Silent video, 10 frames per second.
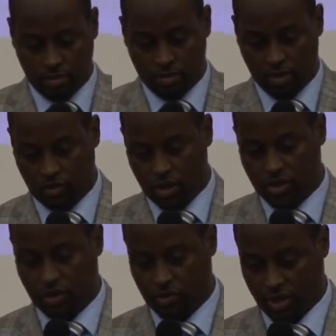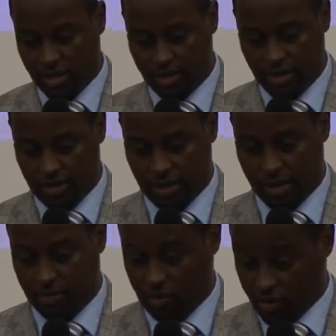Migration of skilled
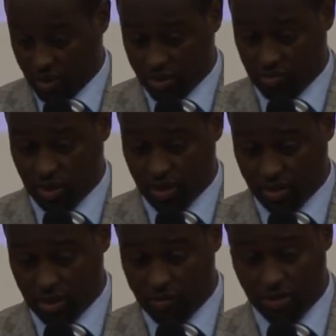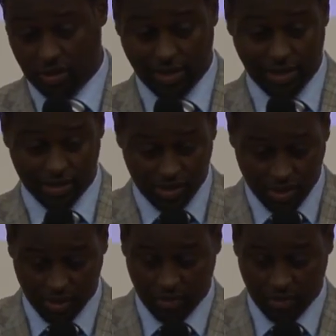healthcare professionals directly affected the health system,